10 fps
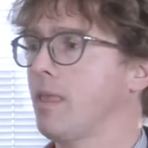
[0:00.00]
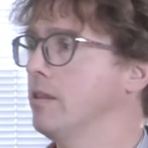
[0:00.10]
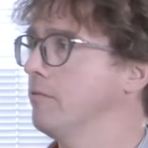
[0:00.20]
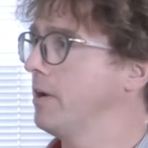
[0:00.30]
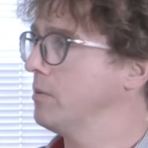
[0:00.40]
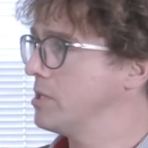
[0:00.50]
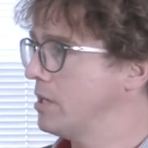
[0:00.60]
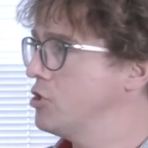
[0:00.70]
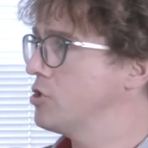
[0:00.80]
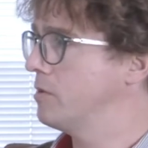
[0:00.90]
and the
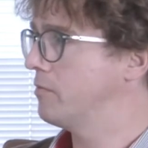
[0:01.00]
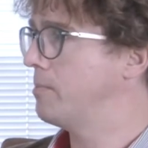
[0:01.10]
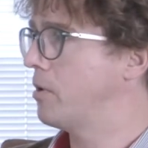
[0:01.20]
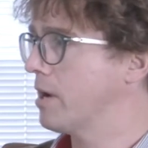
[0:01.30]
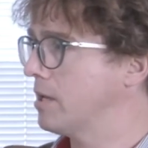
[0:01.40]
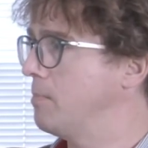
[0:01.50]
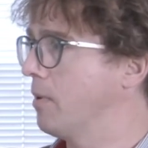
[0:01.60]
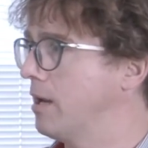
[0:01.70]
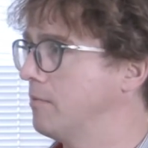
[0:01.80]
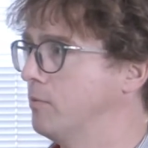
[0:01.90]
foundation of the Meraki
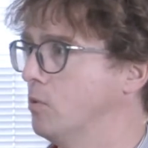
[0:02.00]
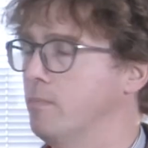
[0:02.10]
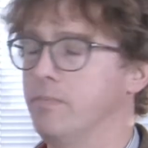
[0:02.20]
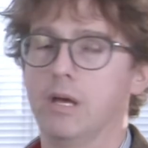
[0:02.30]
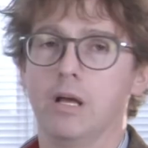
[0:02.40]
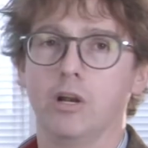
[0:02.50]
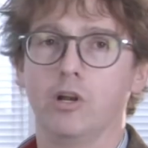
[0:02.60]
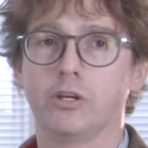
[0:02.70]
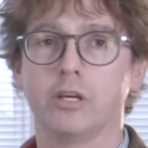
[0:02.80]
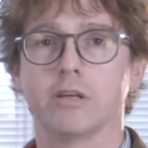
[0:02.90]
platform,
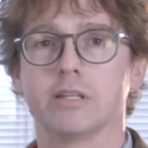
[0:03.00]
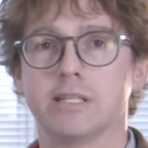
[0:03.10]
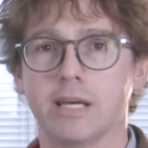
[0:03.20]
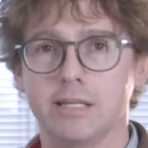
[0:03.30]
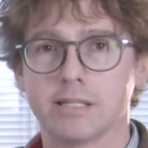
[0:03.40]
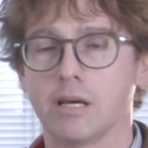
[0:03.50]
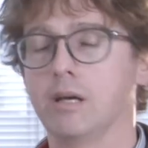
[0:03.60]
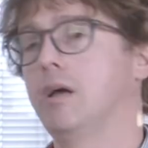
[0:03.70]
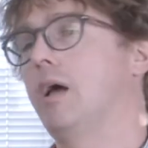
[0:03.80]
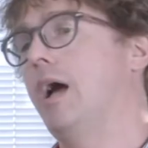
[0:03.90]
looking at the
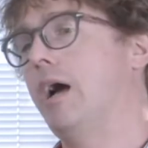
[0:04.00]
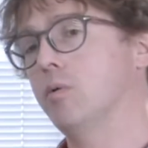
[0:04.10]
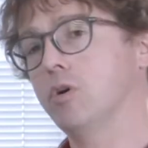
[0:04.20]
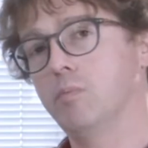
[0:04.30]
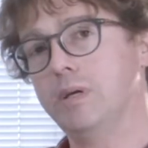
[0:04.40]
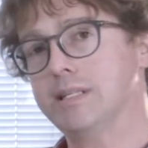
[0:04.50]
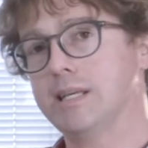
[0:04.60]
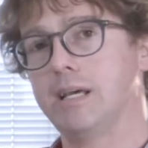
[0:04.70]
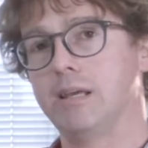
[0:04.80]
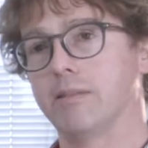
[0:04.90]
data. How can we
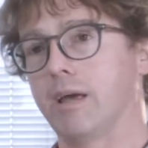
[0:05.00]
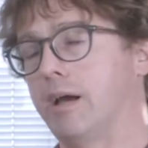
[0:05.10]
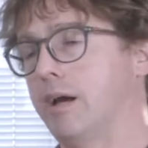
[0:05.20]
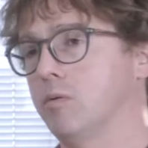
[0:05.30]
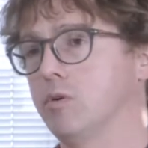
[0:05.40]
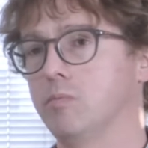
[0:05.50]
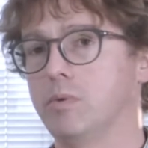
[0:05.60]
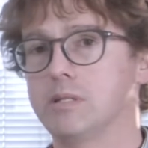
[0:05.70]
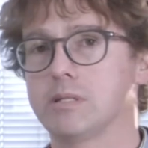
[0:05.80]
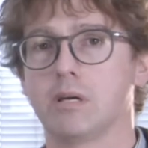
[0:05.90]
take that? How can
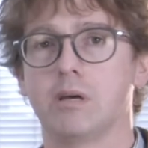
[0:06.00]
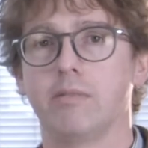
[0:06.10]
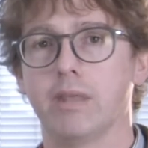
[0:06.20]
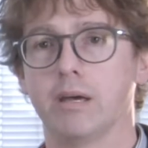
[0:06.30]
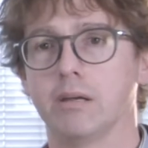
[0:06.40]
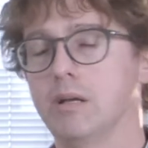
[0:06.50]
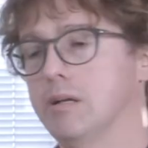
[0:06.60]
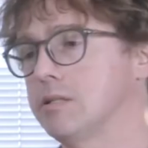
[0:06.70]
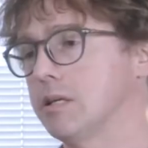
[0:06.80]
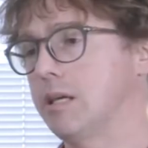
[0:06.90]
we turn that
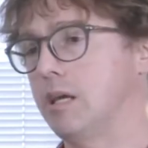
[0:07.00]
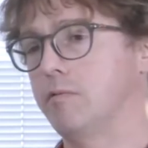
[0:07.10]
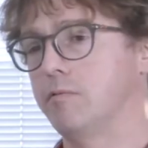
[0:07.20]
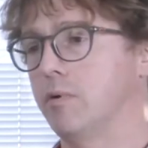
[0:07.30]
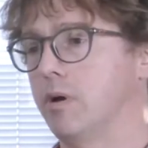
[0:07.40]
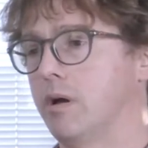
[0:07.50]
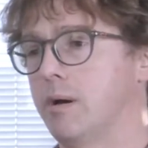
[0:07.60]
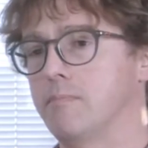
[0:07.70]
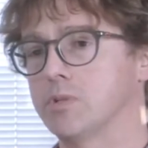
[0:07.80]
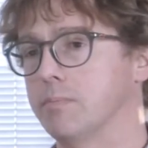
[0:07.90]
to give
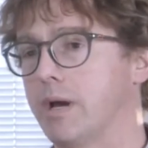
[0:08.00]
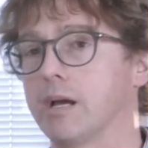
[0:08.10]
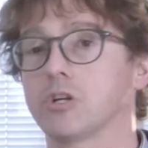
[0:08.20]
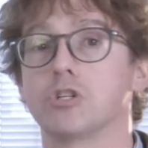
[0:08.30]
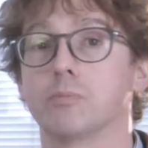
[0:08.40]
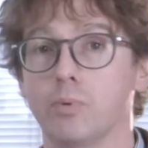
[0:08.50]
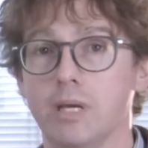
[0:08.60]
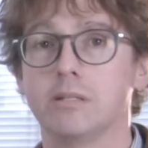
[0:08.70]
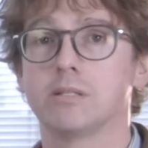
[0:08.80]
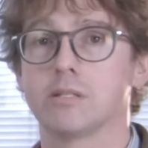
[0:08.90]
some actionable
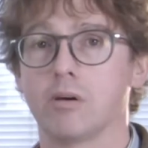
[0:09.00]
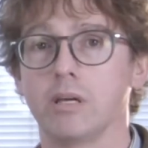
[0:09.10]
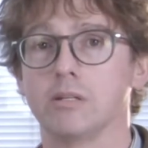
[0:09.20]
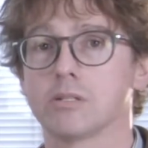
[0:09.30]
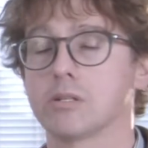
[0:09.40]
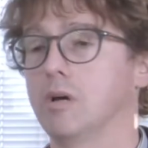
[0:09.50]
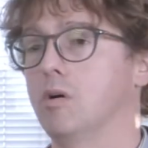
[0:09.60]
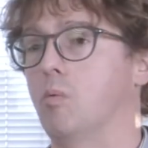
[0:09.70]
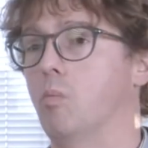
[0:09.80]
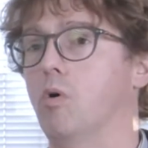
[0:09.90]
insights
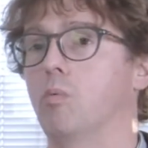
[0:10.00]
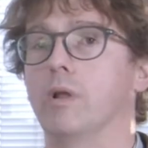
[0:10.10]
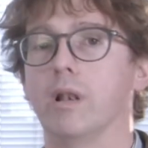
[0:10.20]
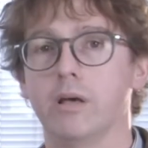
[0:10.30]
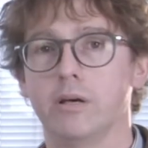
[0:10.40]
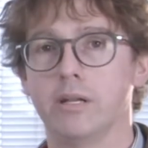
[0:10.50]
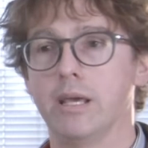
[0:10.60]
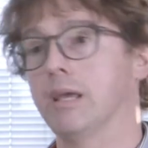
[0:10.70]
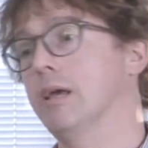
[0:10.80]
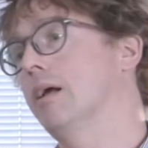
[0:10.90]
on what we're
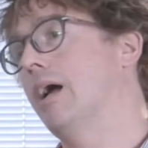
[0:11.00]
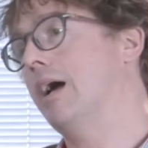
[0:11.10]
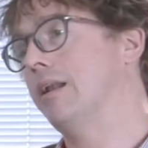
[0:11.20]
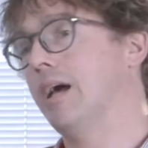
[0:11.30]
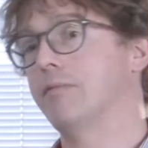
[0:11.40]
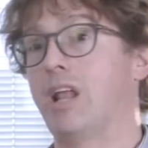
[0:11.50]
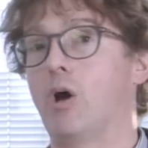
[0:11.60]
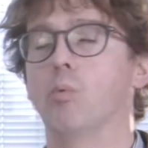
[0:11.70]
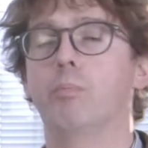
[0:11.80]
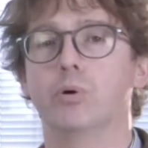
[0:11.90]
learning and have an
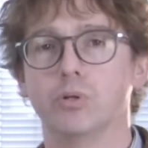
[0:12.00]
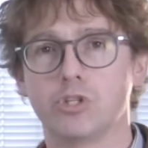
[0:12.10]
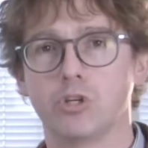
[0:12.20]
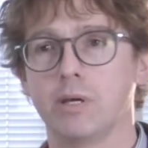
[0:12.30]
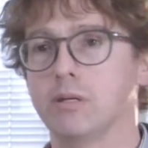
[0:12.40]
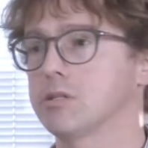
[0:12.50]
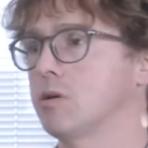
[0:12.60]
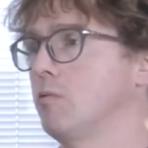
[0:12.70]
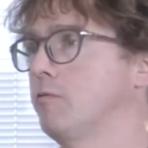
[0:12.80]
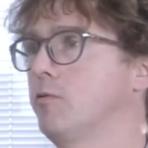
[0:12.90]
output to it?
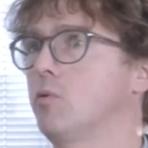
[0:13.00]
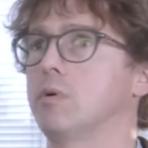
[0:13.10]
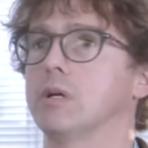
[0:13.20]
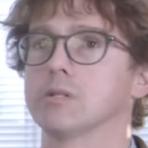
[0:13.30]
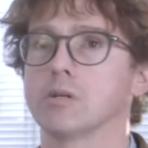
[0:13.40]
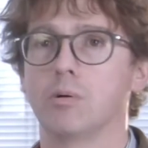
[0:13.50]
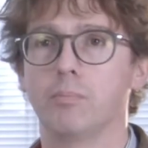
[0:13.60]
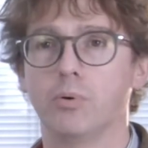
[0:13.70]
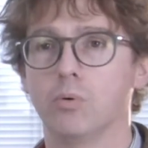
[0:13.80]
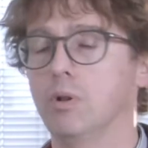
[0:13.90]
So for
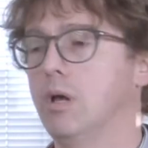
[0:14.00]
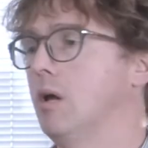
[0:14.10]
example,